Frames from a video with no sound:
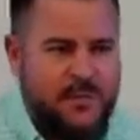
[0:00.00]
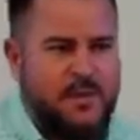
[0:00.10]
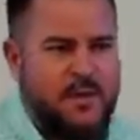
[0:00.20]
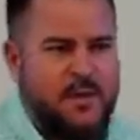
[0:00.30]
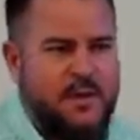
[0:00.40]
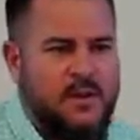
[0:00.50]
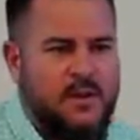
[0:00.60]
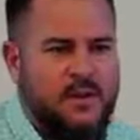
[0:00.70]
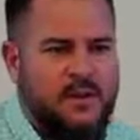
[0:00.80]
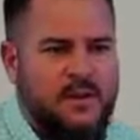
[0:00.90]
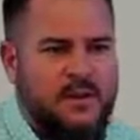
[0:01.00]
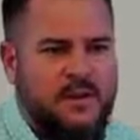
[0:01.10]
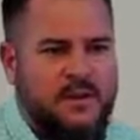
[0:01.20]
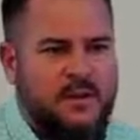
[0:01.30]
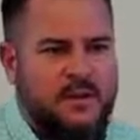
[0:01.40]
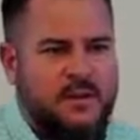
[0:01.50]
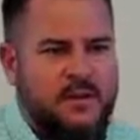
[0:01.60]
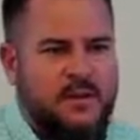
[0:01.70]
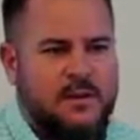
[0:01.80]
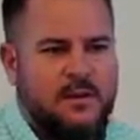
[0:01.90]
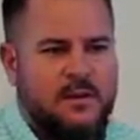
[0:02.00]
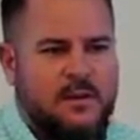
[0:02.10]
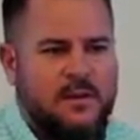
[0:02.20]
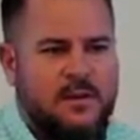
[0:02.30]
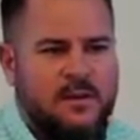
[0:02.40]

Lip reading: Nothing is said.